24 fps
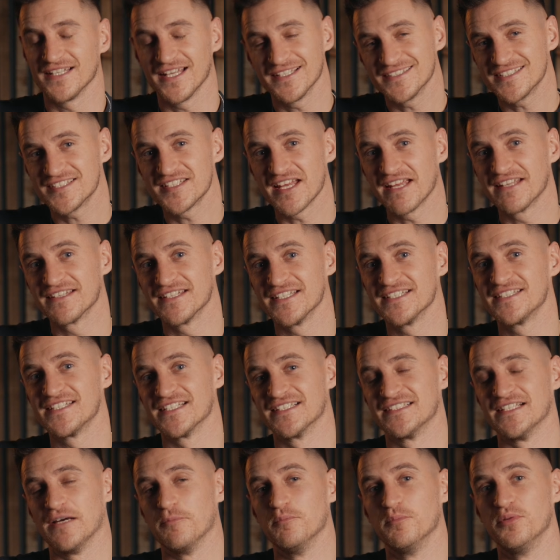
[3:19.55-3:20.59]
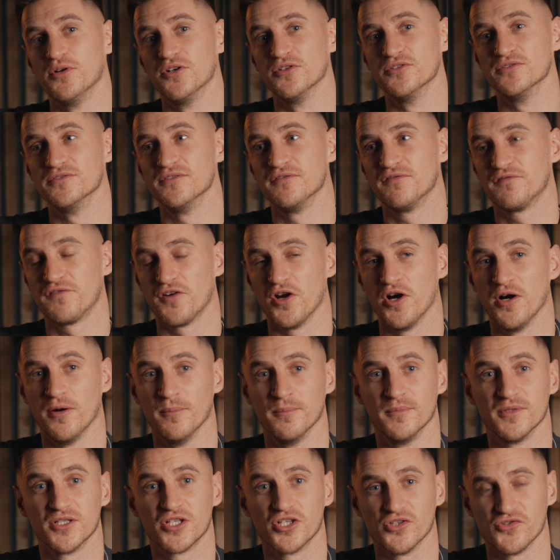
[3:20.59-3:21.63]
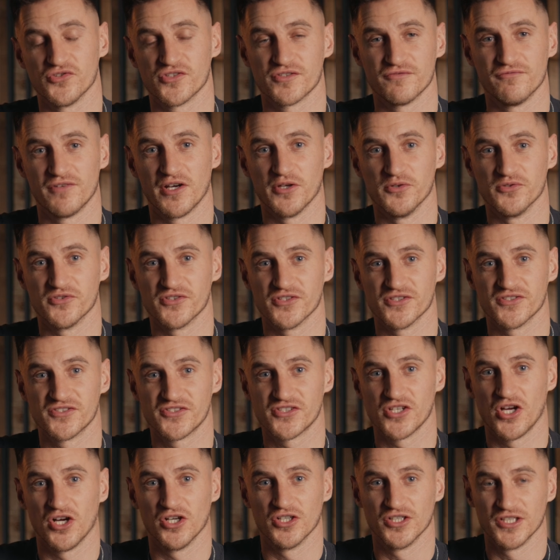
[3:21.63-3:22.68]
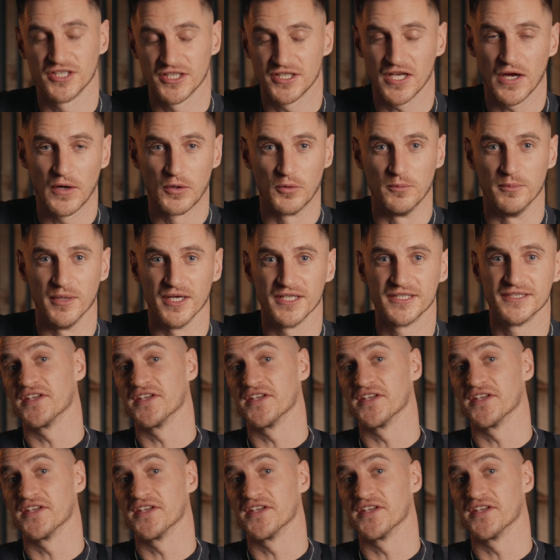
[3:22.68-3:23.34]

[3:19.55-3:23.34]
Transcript: Let's take this example from Guns N' Roses' song Coma.